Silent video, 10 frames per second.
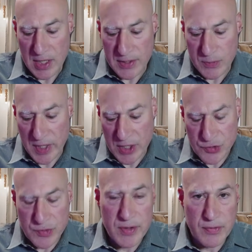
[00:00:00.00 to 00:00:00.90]
when I
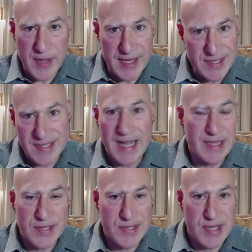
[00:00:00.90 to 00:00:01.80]
treat through that, it's not
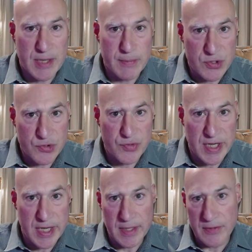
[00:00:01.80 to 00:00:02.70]
the same as
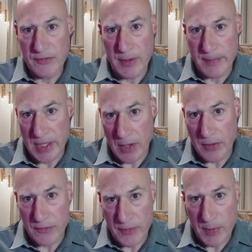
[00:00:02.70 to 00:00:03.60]
treating from
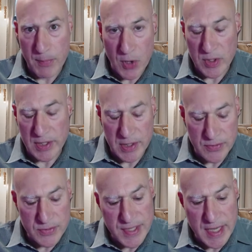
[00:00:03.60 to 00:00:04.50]
the bone on the
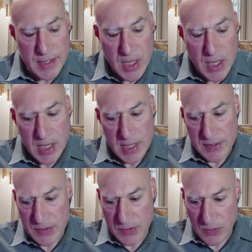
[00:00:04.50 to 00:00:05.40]
other side.
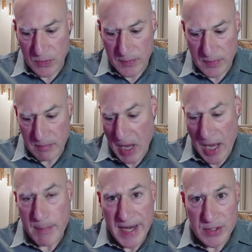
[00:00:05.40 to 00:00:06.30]
So
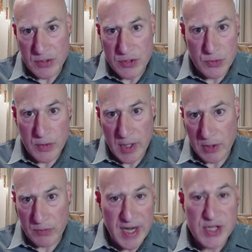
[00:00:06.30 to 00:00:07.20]
I might do an
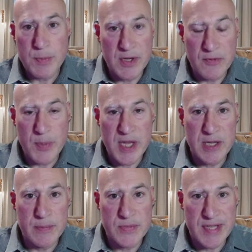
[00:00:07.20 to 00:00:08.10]
arrangement of
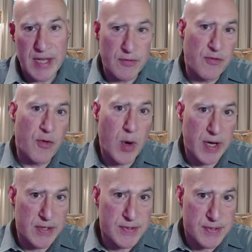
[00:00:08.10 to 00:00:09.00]
beams that
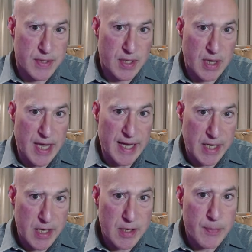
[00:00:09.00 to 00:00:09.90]
avoids that
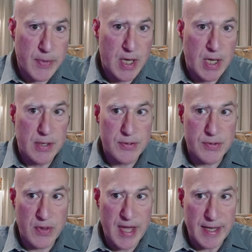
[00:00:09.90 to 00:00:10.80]
hip,
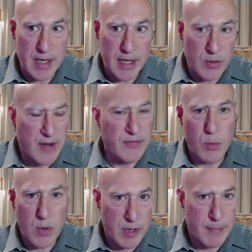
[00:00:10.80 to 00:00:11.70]
so that I don't have to
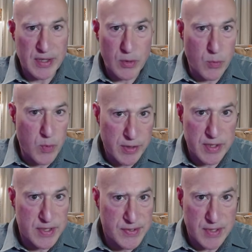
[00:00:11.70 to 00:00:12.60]
worry about the
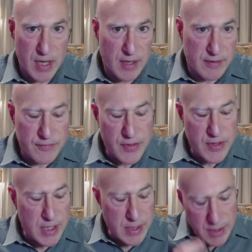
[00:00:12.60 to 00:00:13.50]
weirdness of
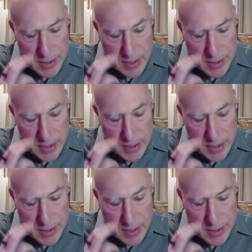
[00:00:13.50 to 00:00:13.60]
the